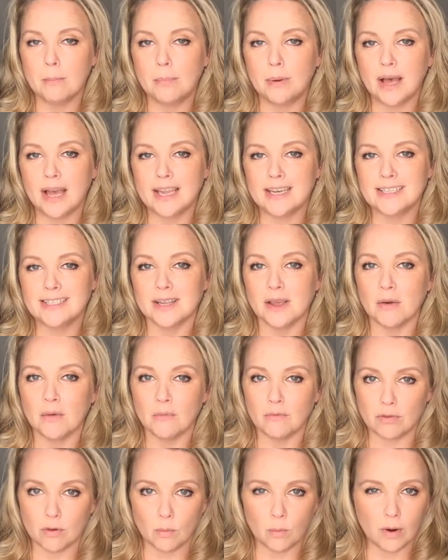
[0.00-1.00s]
But
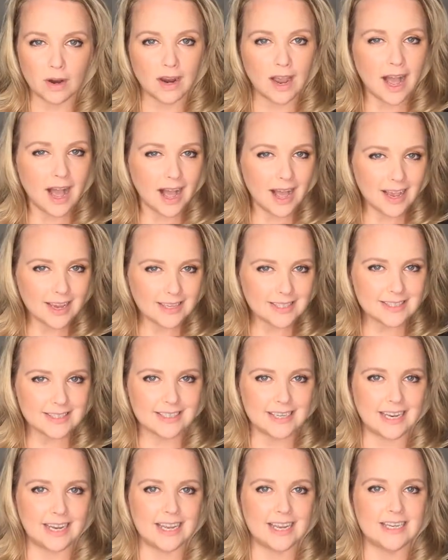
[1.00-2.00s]
from where I
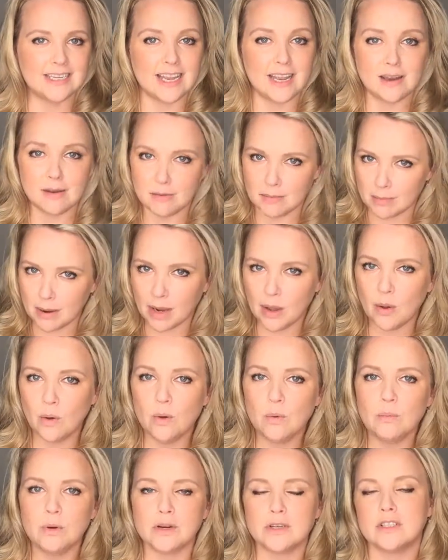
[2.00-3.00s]
stand and in my
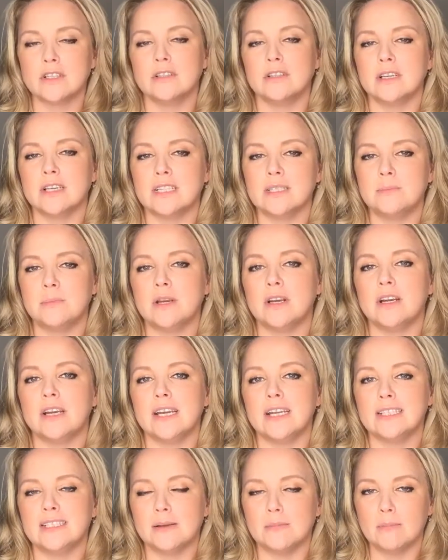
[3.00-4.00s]
own personal
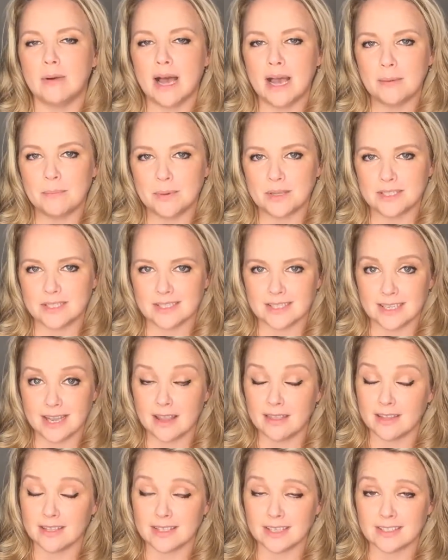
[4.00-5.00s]
experience and my business
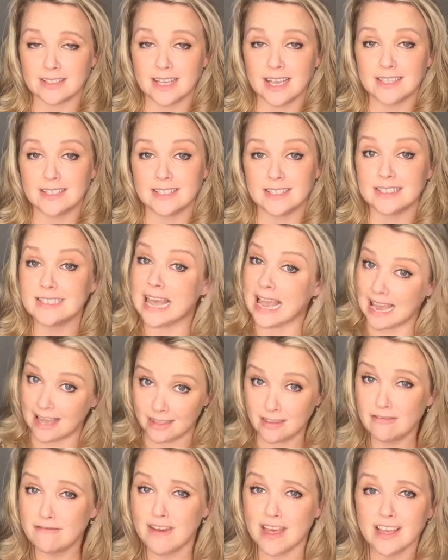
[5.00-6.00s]
and the successes
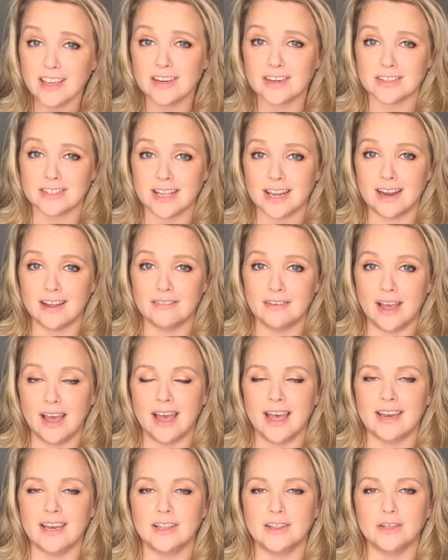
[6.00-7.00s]
and the failures that I've
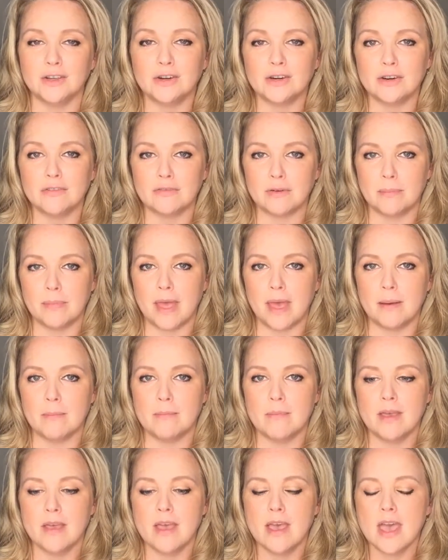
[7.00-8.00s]
had and learned from them,
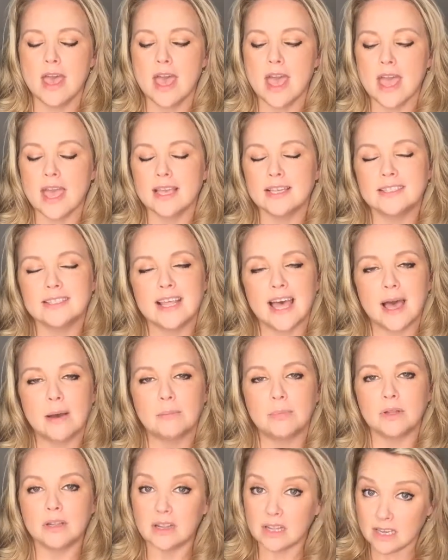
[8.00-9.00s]
is that
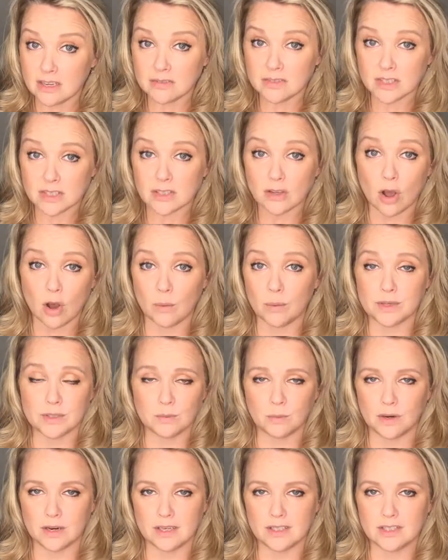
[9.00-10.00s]
beliefs is always
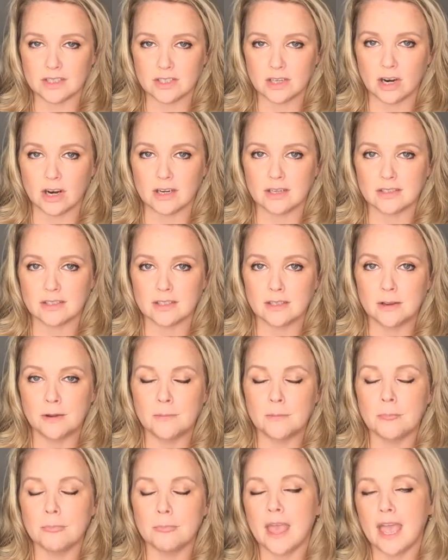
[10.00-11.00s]
where it starts.
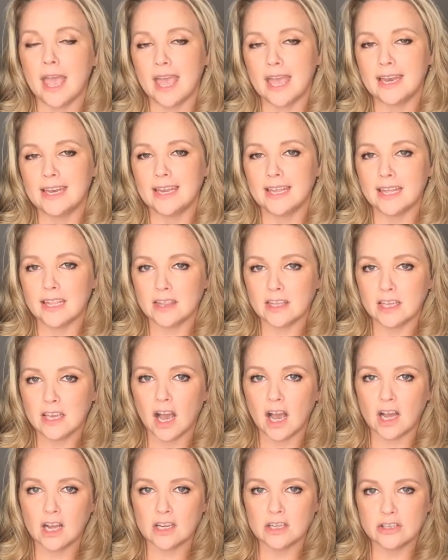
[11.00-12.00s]
And
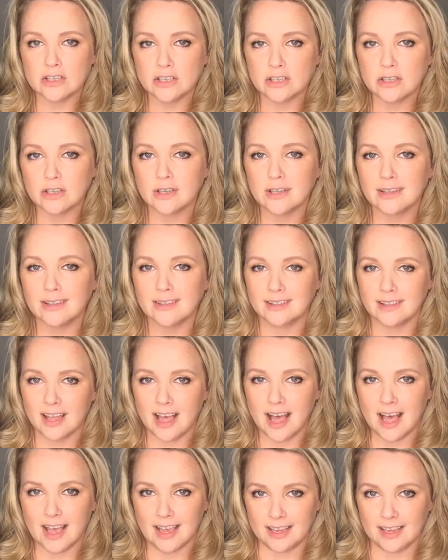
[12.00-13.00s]
the
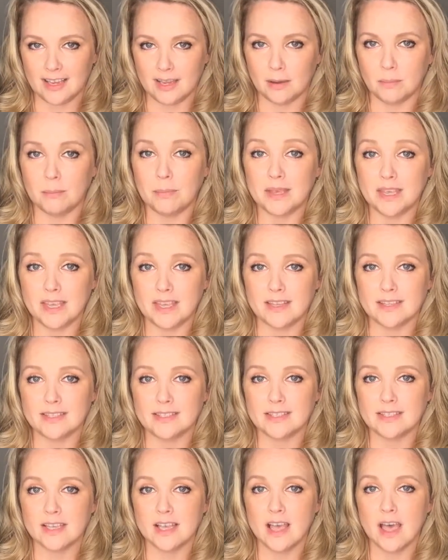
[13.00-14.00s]
underlying
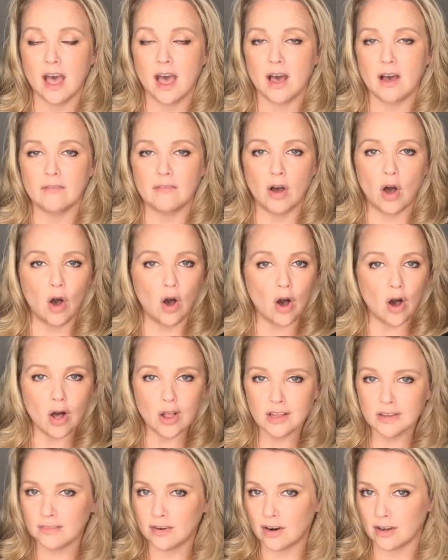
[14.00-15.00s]
piece of
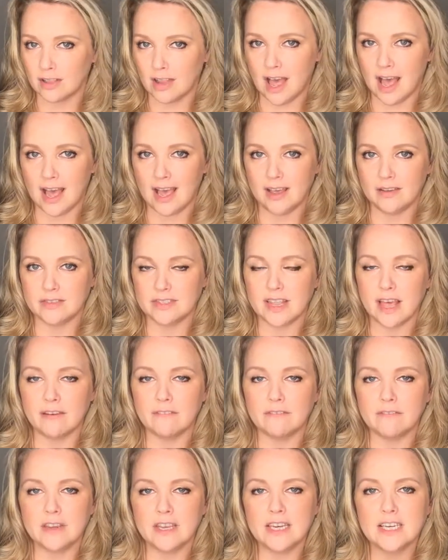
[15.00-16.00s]
all of our lives
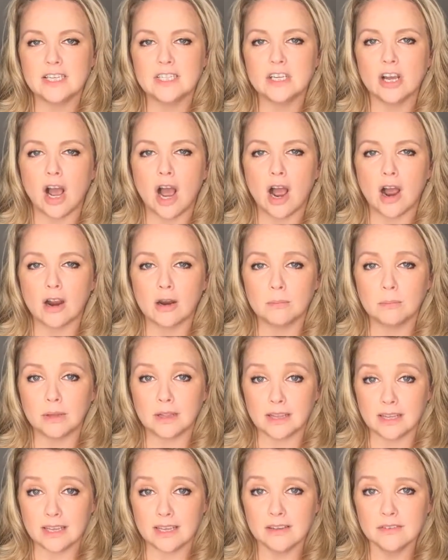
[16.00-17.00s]
that feed into our
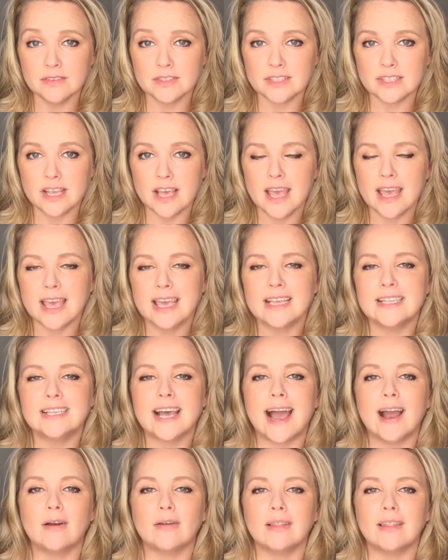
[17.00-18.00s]
beliefs is
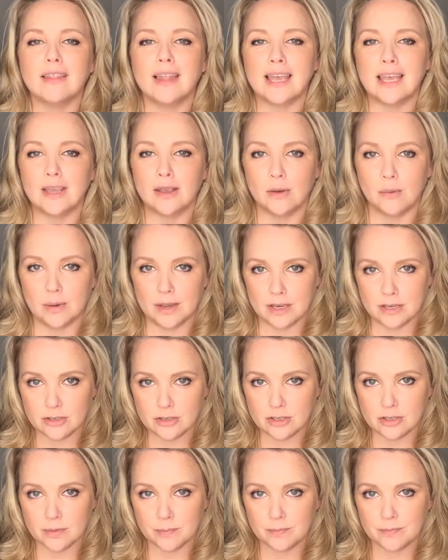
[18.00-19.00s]
our
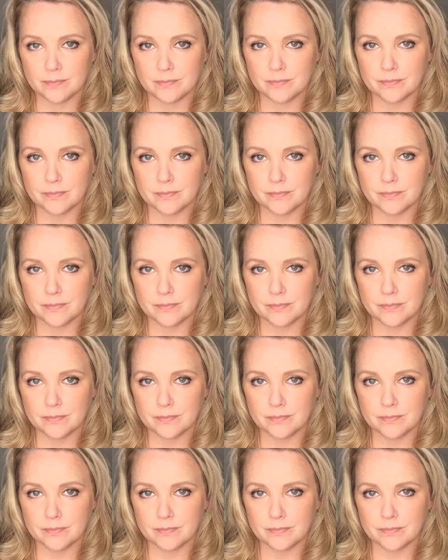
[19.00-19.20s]
language.